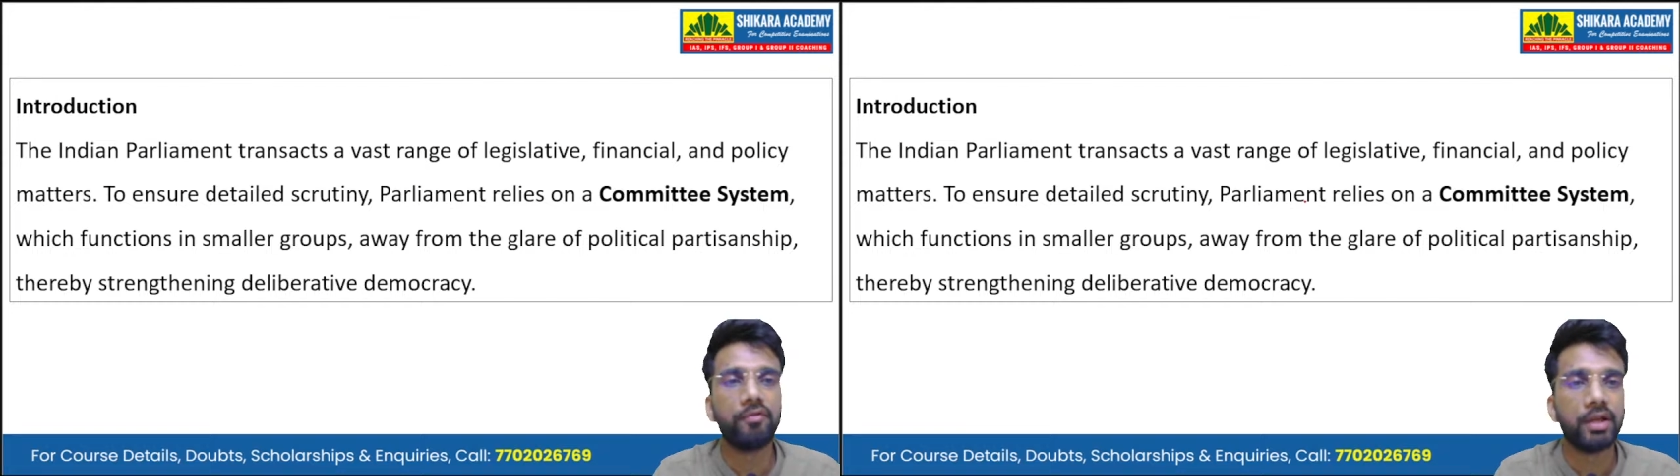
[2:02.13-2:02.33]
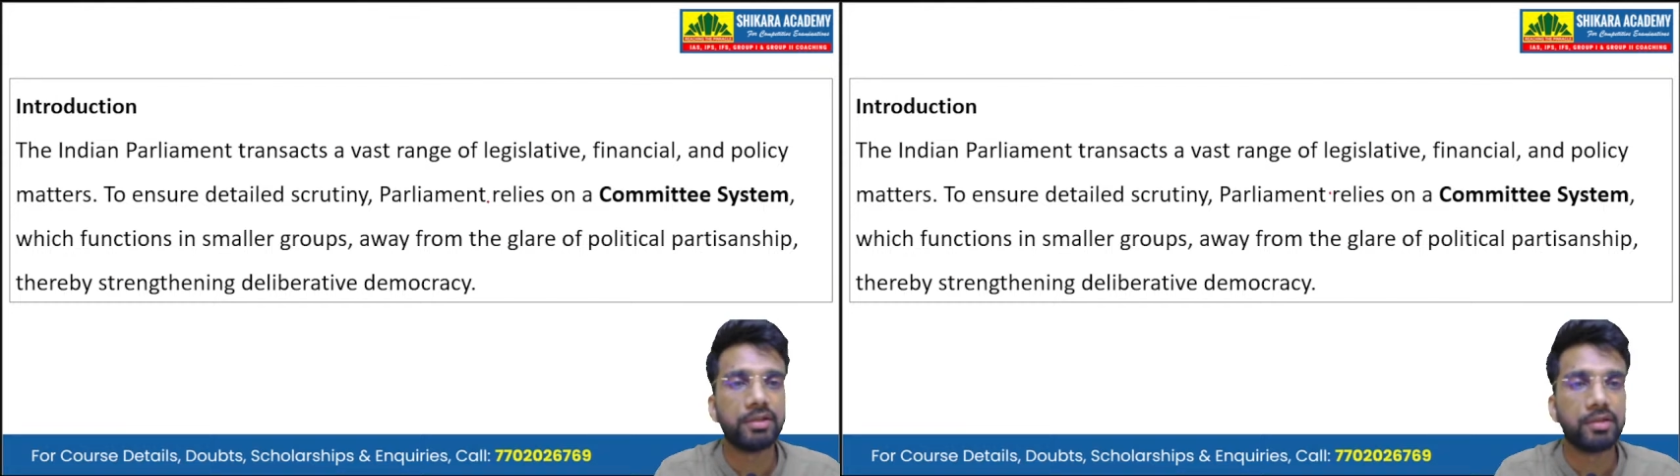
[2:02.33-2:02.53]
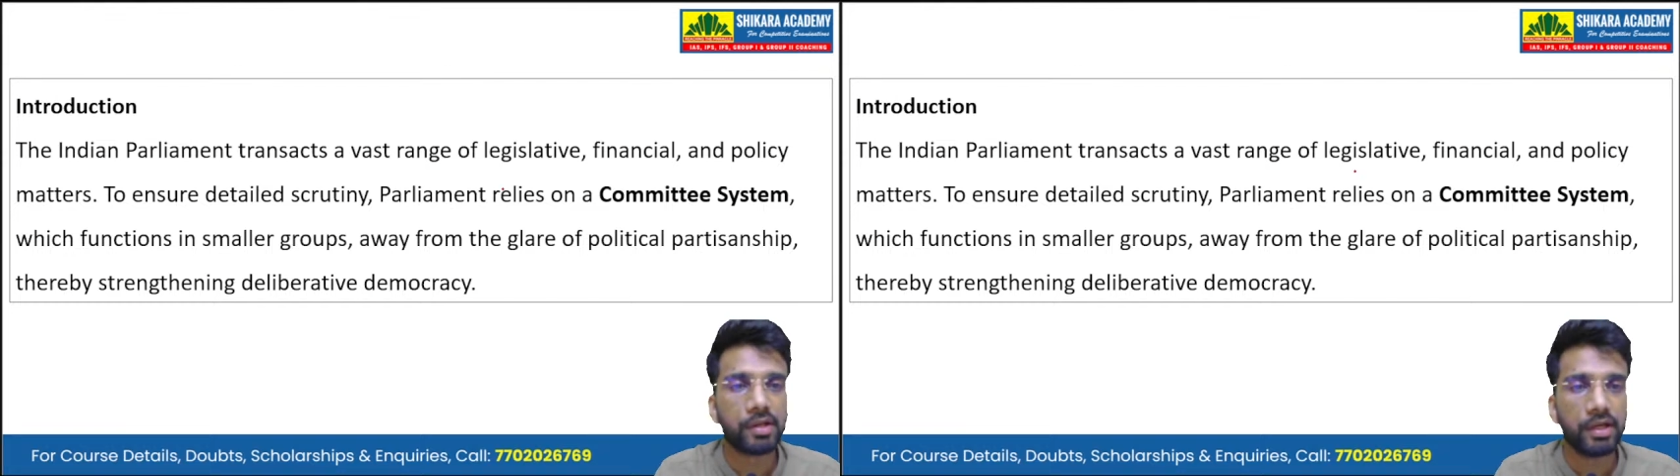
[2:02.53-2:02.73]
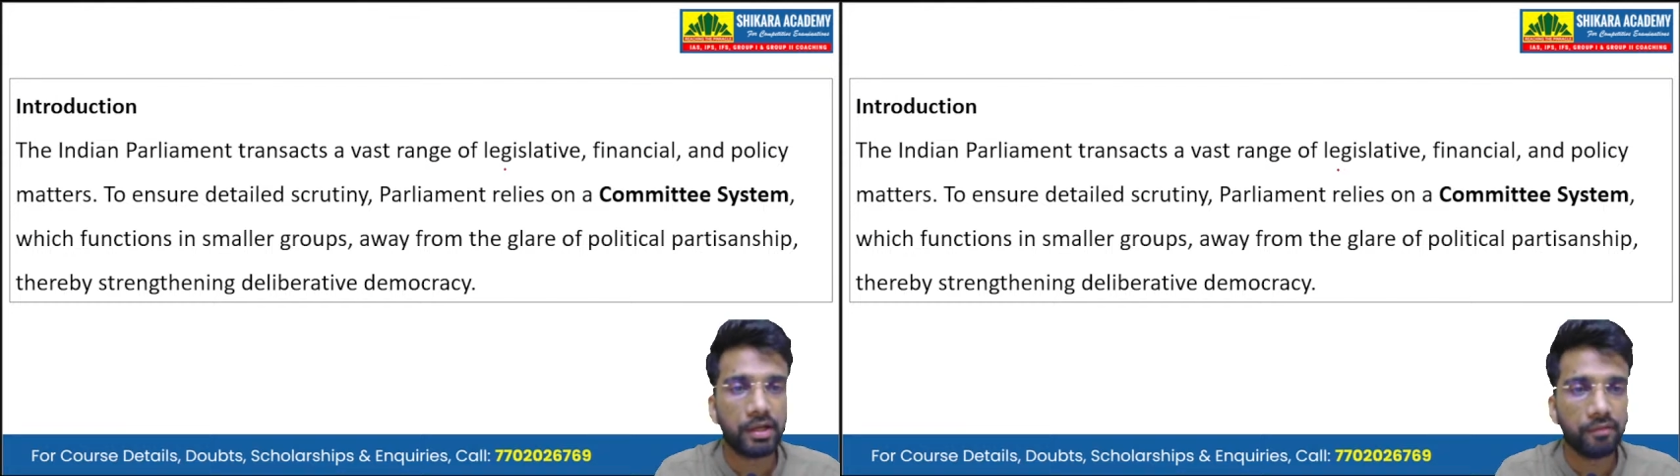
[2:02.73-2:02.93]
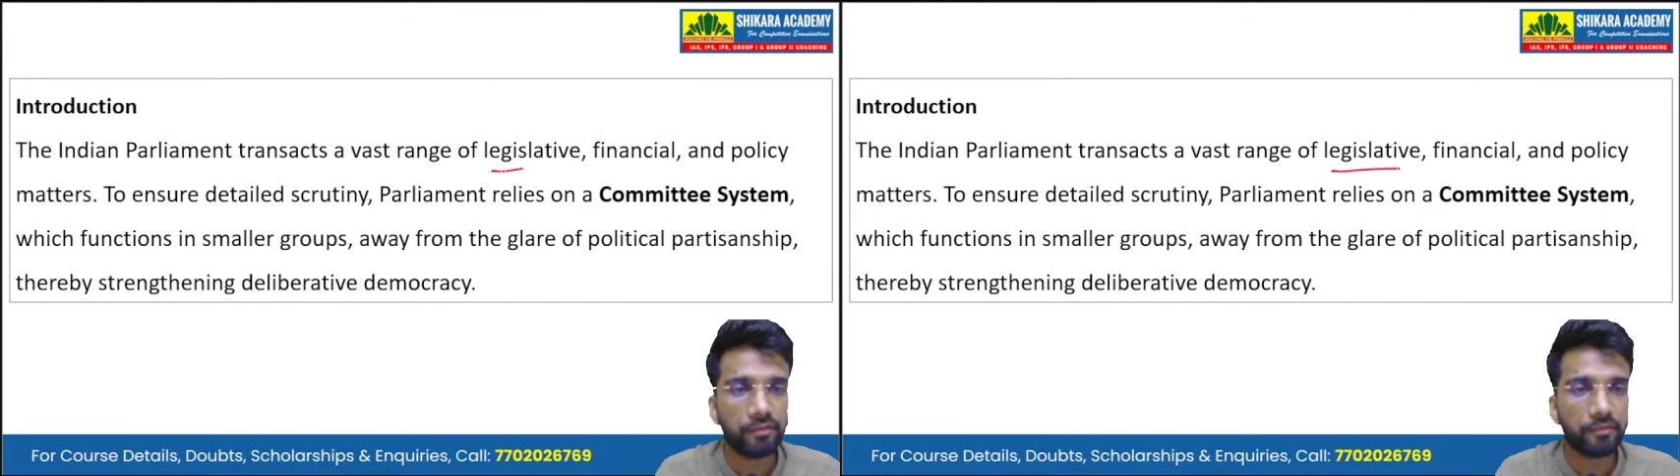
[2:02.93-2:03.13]
of
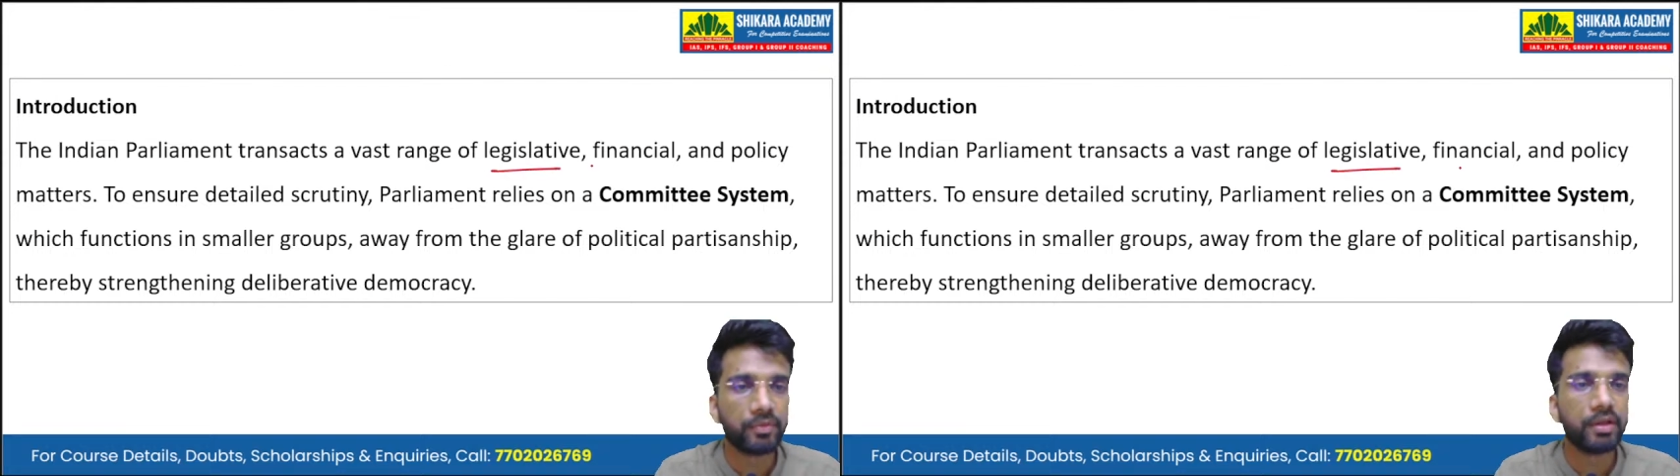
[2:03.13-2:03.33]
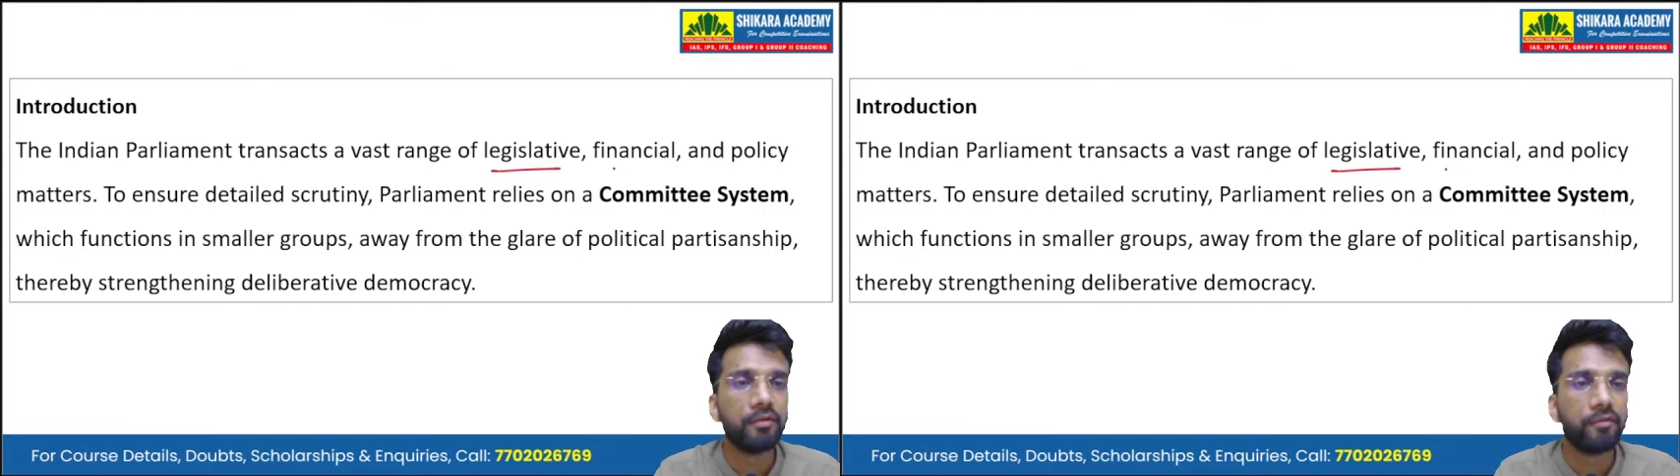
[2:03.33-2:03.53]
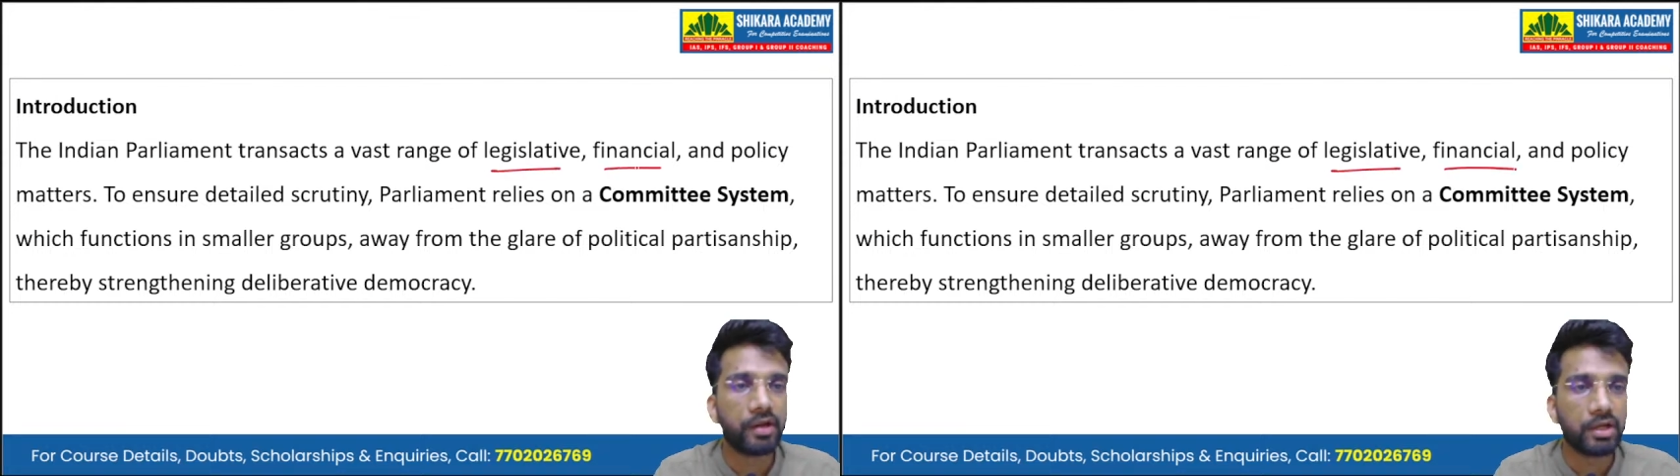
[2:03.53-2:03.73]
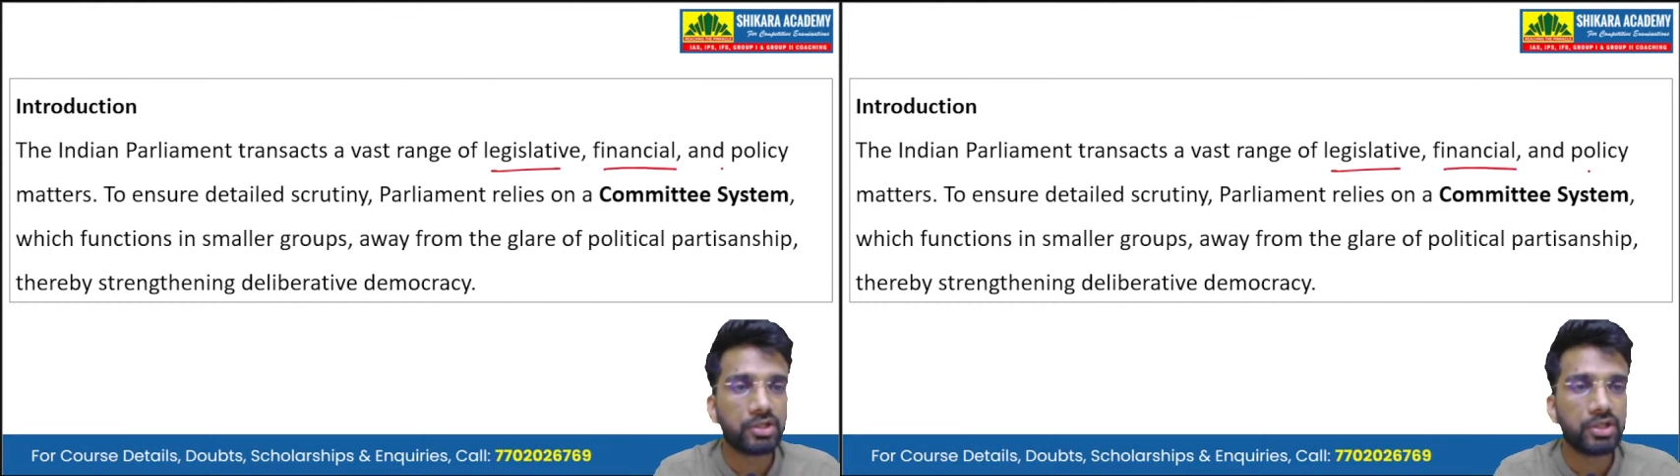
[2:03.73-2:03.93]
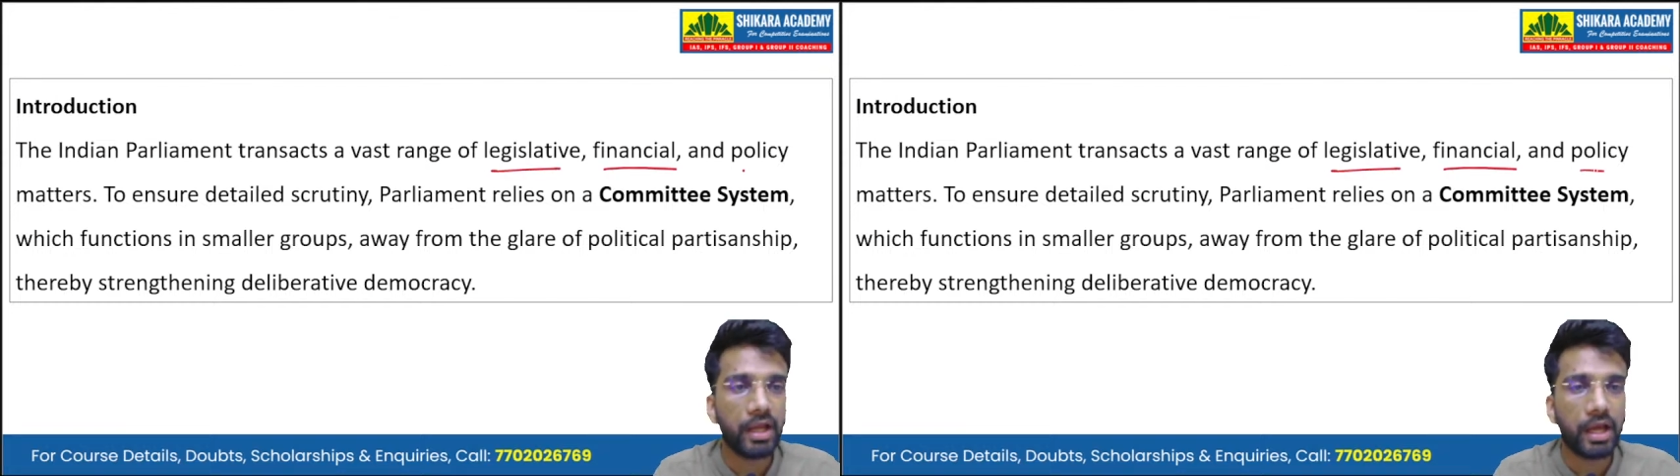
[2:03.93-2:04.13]
legislative, financial,